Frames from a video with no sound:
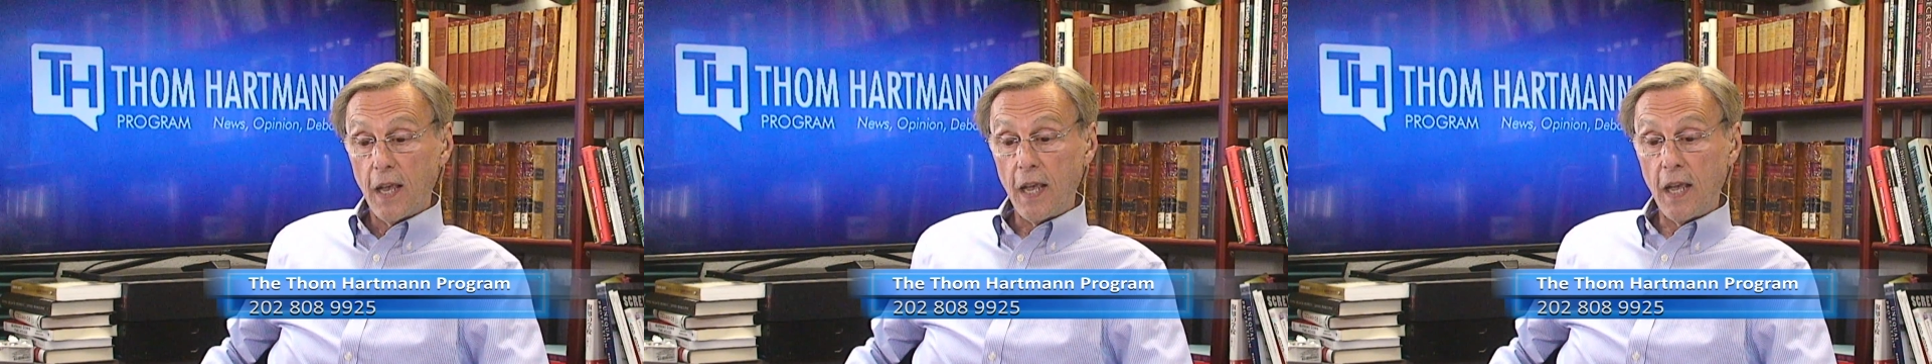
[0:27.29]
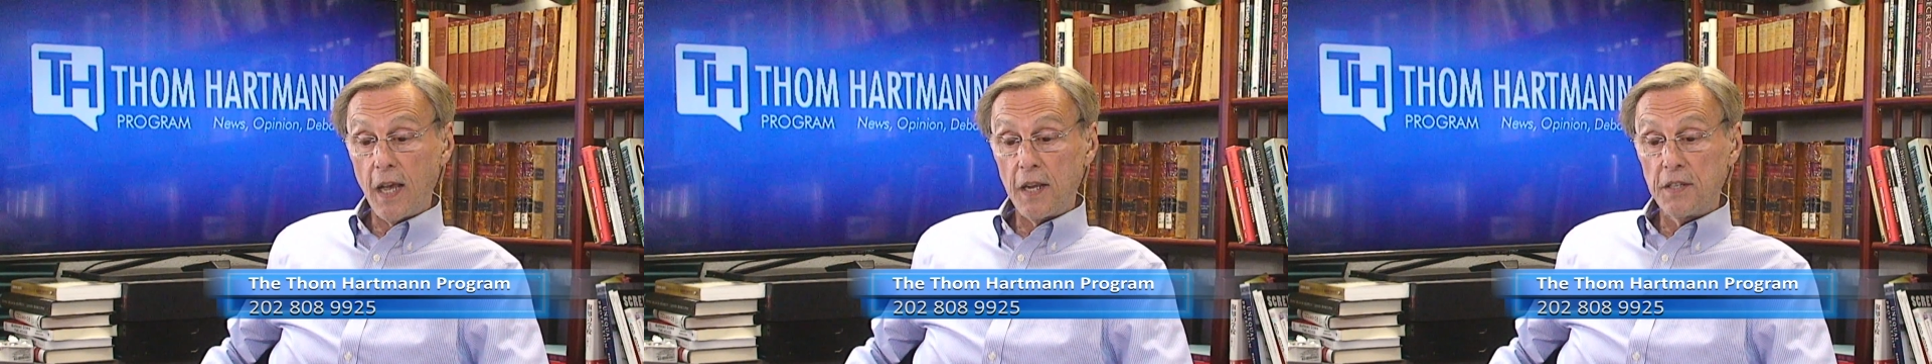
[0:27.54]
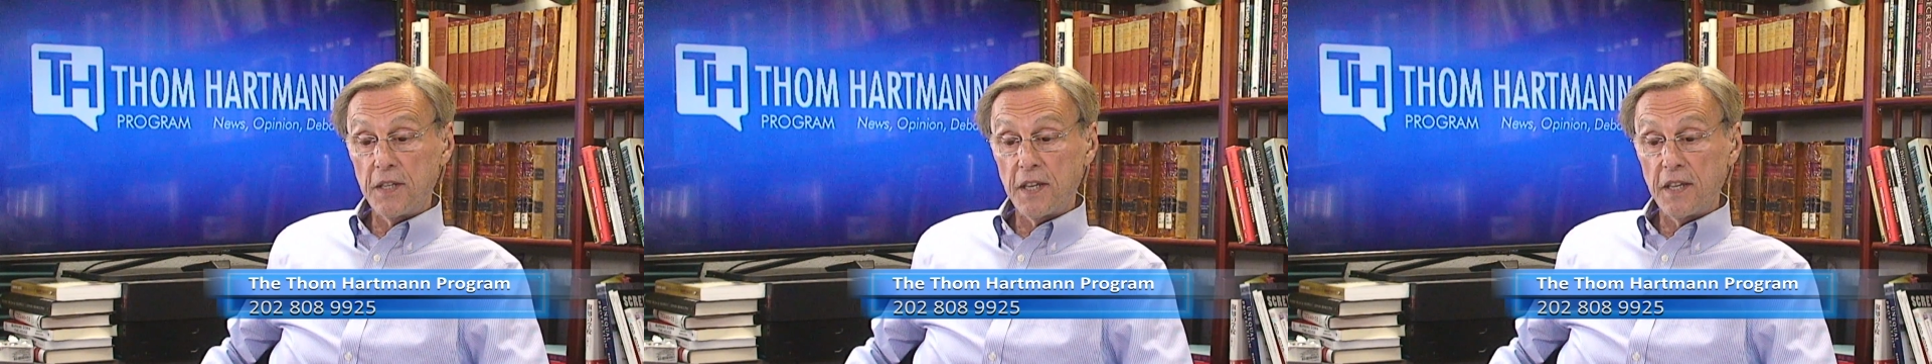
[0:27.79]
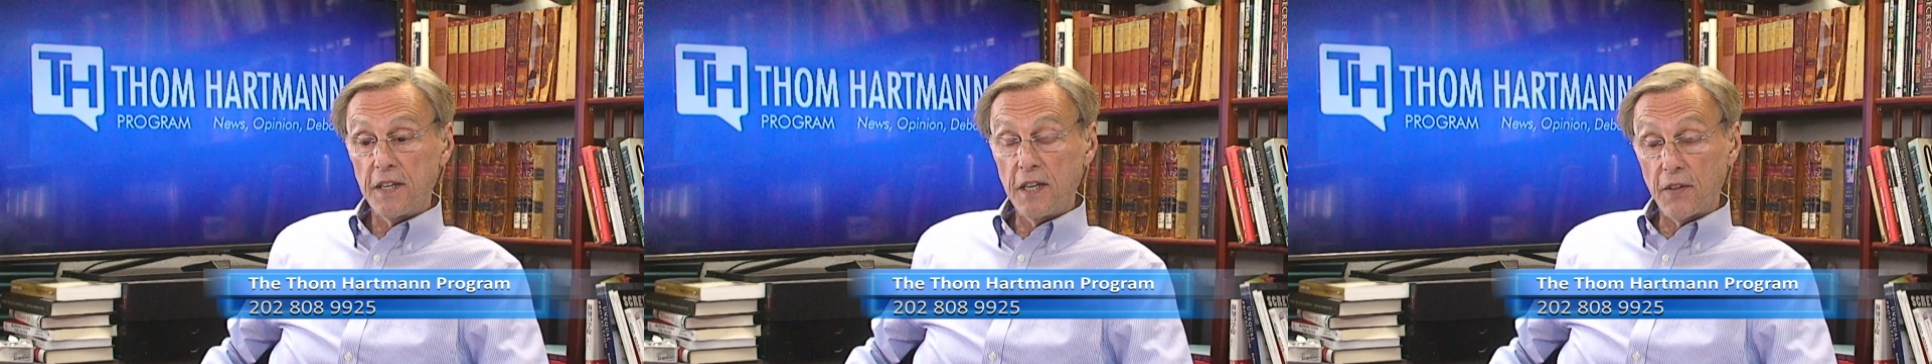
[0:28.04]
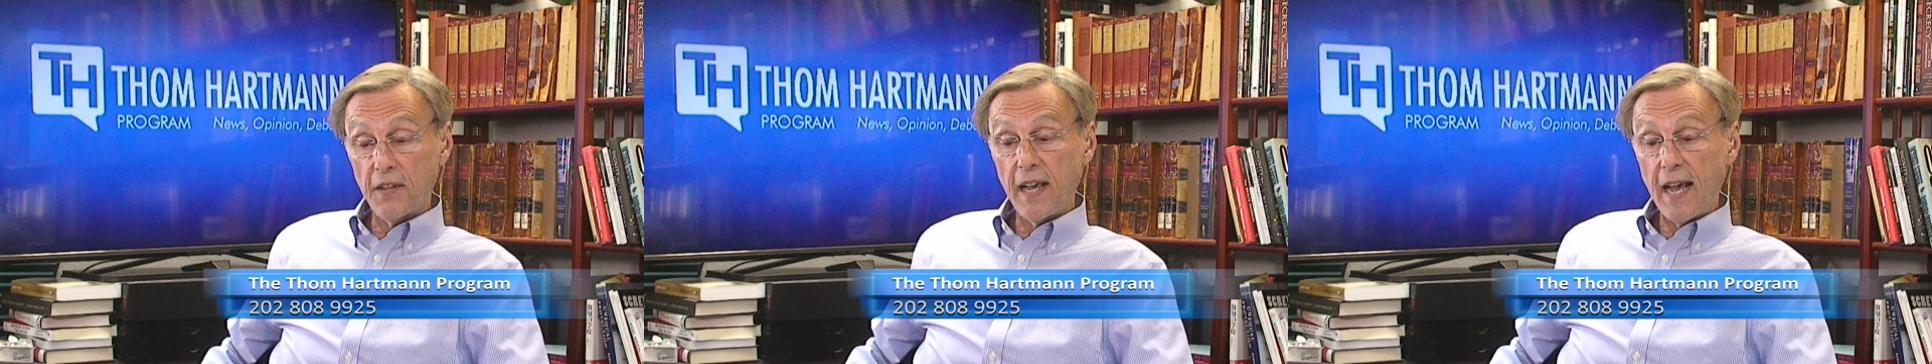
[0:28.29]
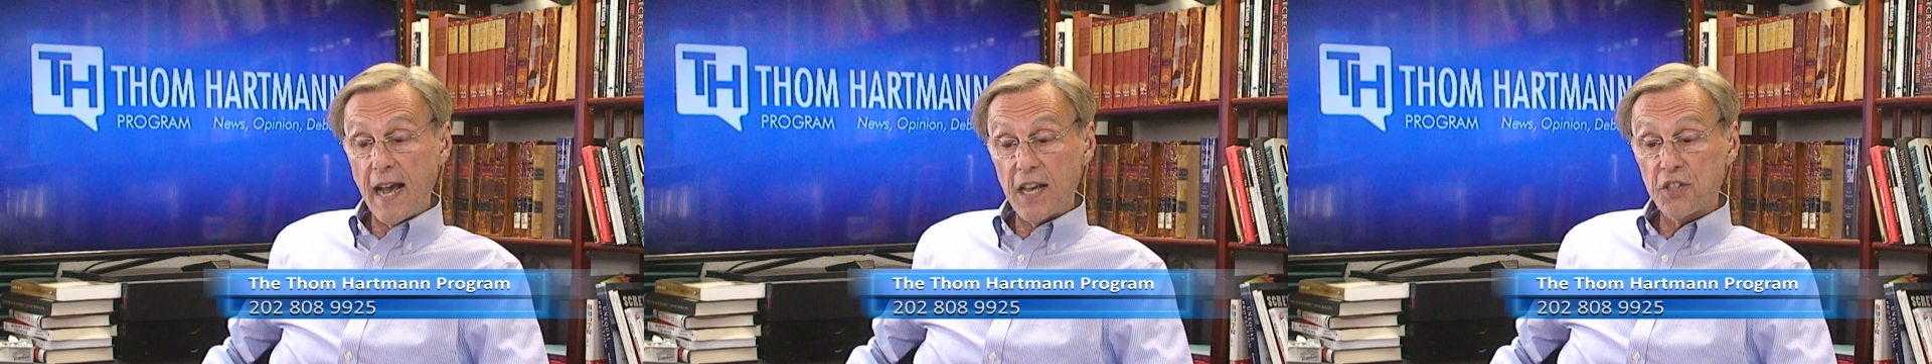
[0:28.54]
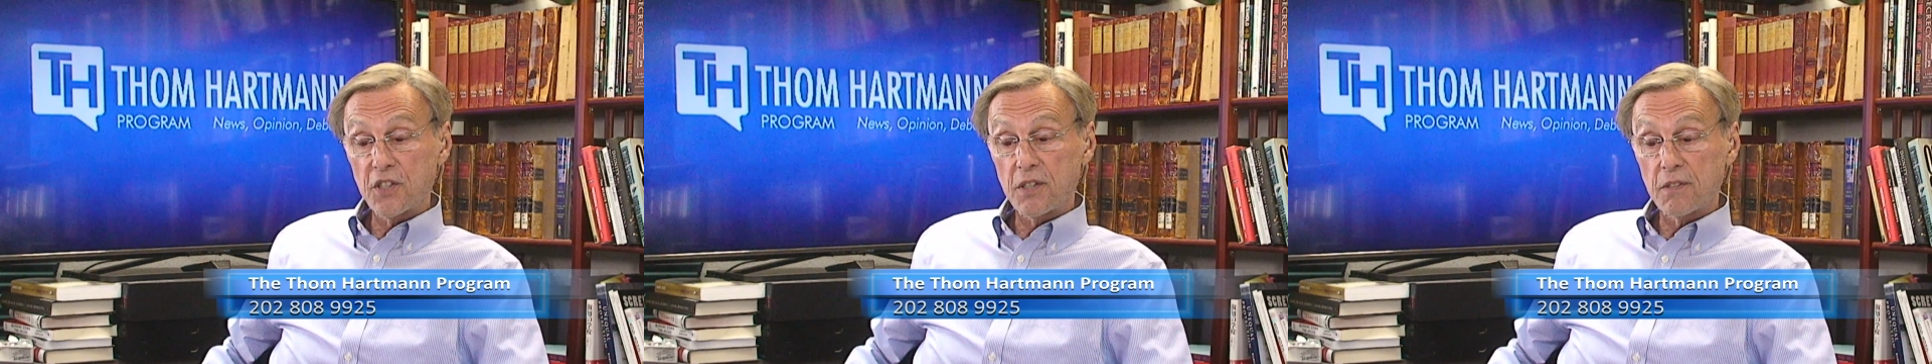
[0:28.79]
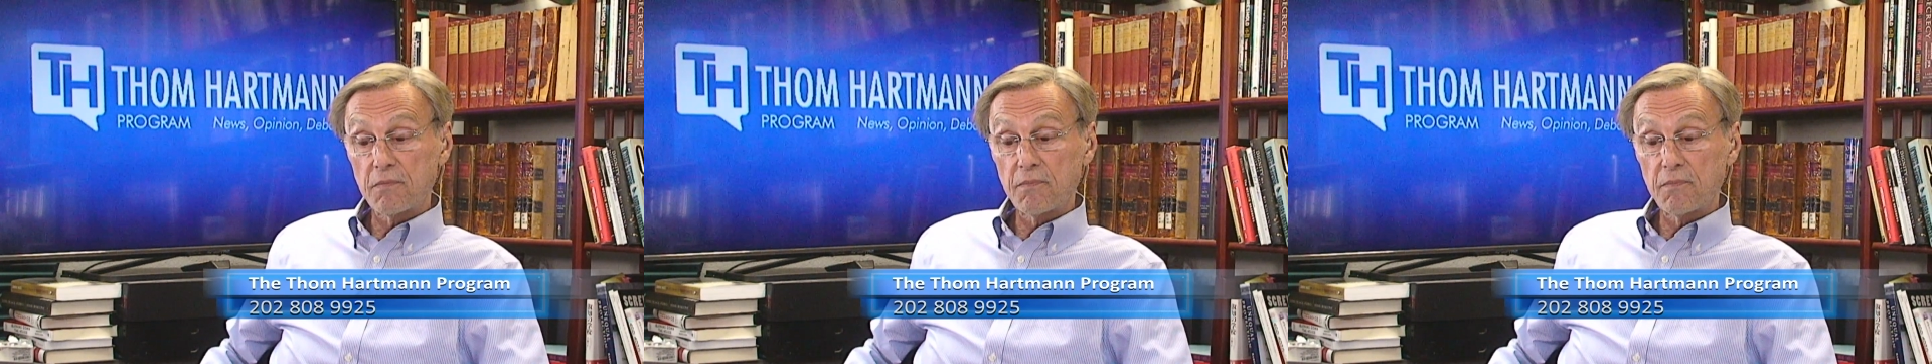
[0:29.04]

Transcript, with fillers: And, uh, you know, they asked,